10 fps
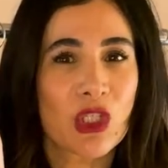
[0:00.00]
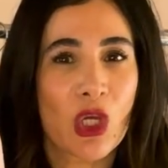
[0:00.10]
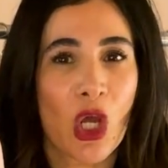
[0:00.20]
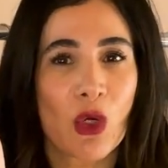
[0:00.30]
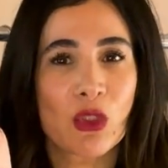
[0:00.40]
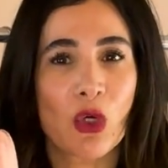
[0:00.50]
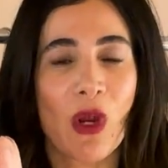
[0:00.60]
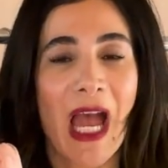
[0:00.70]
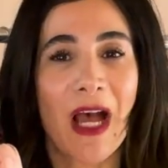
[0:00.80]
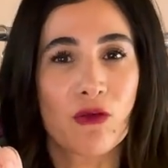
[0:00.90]
coat or
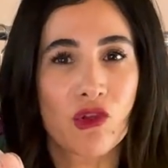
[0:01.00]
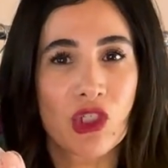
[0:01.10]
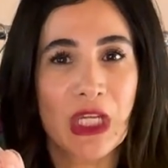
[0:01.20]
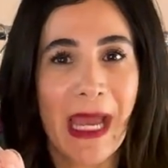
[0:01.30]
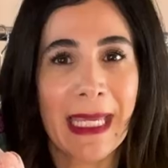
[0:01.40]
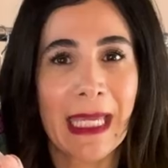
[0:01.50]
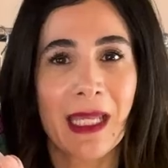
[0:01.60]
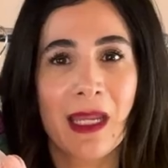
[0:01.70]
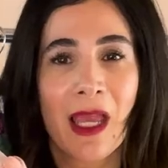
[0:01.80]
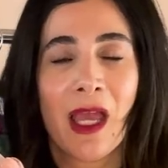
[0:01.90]
a house
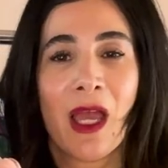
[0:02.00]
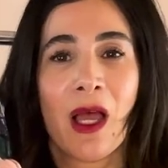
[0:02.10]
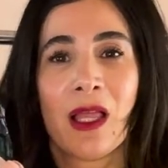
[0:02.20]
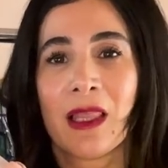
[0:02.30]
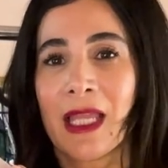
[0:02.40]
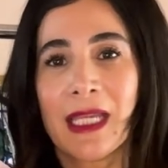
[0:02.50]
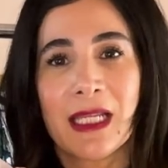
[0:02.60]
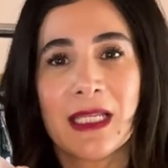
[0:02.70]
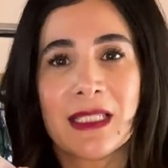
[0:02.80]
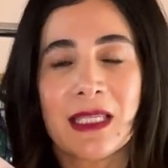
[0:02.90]
jacket.
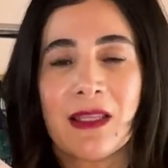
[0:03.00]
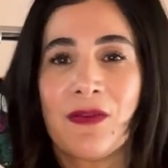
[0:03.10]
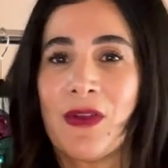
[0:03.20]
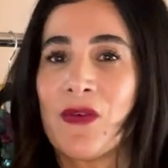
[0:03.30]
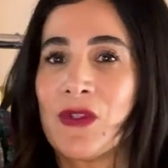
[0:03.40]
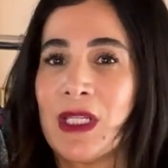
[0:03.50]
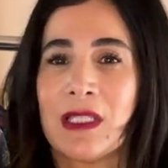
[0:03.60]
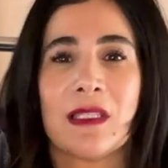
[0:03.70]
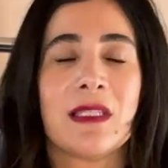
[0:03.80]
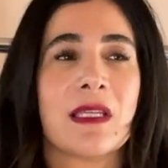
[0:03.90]
Ladies in the 50s
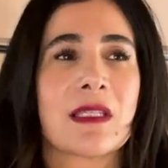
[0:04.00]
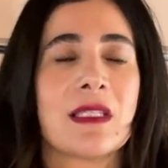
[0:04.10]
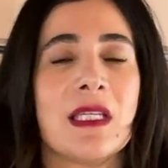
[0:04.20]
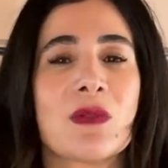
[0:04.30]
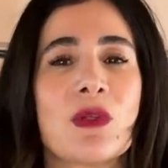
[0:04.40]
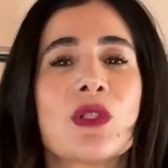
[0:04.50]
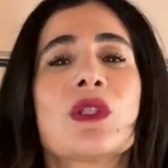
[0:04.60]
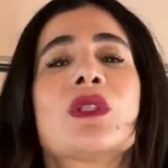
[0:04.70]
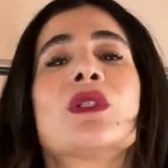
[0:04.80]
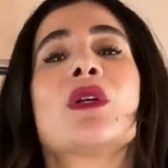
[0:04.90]
and 60s were
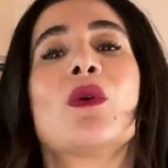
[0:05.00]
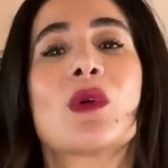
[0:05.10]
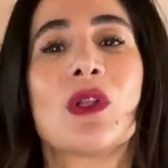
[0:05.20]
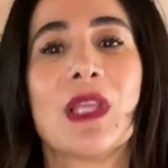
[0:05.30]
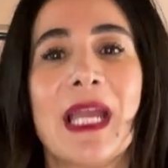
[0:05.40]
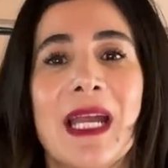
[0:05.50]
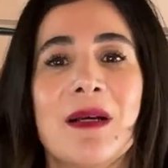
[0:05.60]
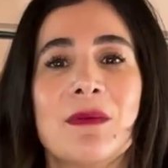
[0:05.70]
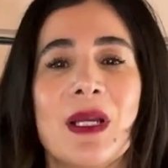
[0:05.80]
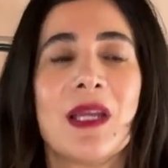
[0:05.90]
just so
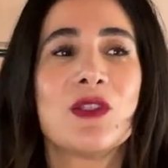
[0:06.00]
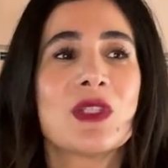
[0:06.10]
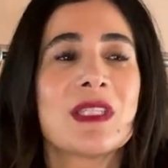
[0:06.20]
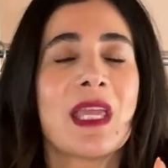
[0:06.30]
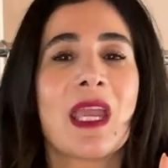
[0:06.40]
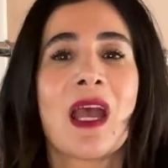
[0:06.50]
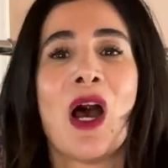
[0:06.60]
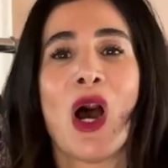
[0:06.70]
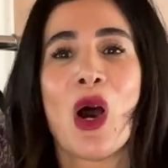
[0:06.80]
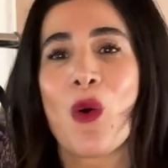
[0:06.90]
glam. I just like
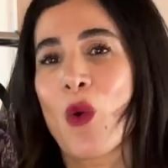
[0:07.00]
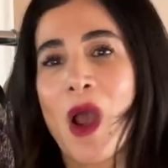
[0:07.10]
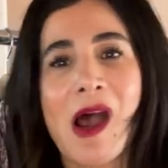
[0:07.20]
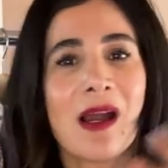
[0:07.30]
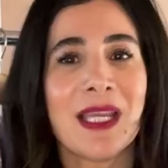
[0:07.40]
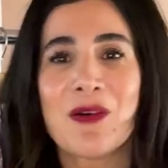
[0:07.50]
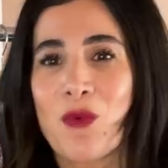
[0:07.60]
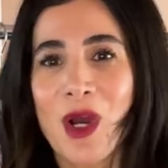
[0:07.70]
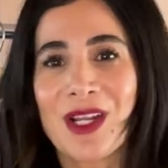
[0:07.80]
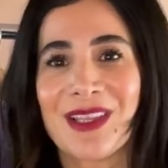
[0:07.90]
kind of
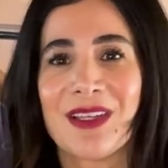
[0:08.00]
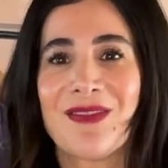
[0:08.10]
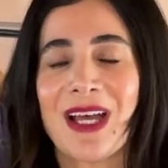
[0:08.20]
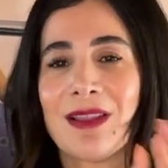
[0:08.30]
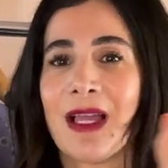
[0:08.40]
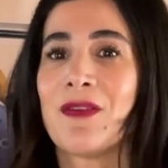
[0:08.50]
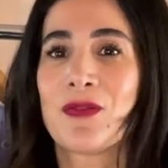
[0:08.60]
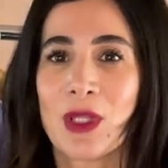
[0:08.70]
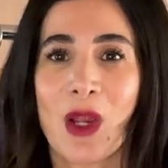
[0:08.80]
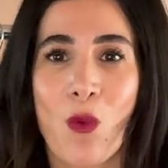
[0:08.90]
want to live that life
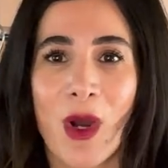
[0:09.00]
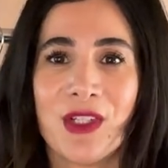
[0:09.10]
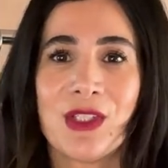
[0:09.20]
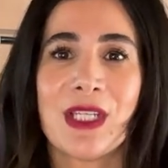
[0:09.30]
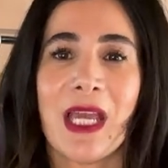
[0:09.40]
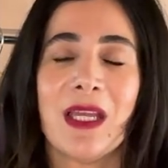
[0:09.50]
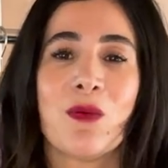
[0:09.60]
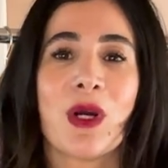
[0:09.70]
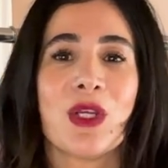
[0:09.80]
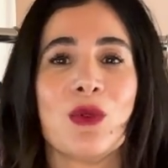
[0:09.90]
for like one day
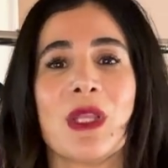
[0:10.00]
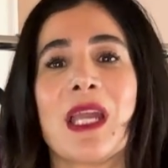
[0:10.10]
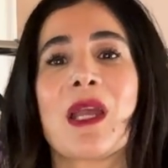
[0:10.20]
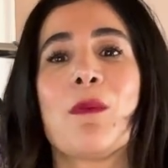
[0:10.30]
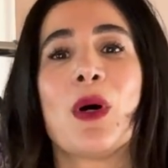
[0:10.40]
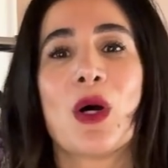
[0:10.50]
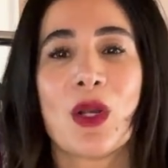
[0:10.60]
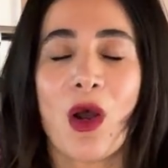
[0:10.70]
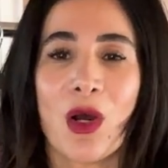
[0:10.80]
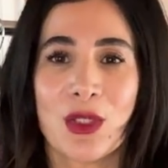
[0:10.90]
where you like put
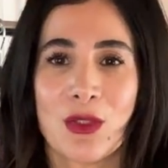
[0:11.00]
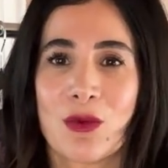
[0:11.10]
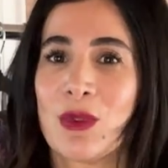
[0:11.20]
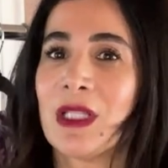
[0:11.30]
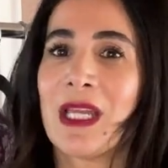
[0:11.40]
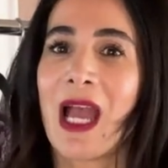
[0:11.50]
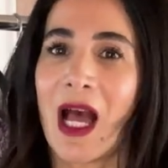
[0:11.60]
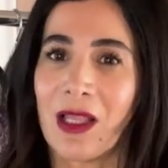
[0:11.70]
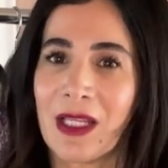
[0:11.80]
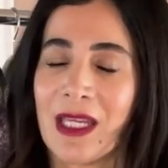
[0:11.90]
on your really
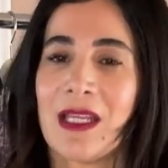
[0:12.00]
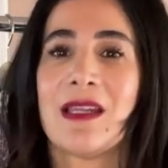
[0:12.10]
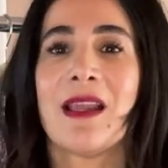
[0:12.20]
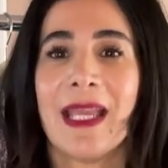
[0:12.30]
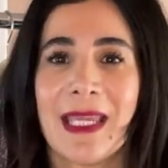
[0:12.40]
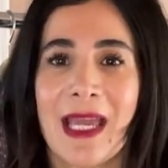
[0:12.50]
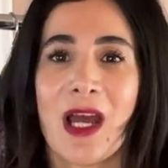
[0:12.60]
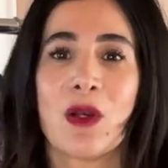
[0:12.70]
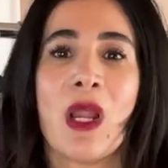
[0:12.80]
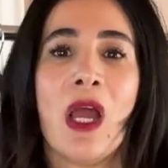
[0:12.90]
elegant
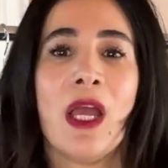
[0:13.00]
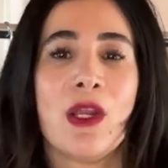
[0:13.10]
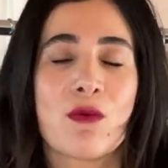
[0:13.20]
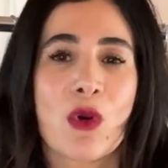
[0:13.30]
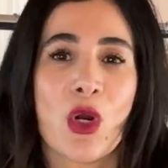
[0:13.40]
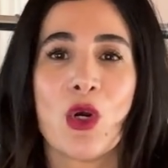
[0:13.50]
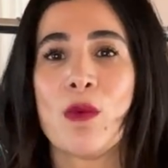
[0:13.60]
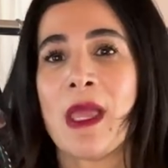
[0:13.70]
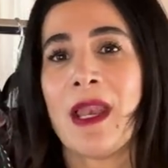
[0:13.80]
nightgown and robe and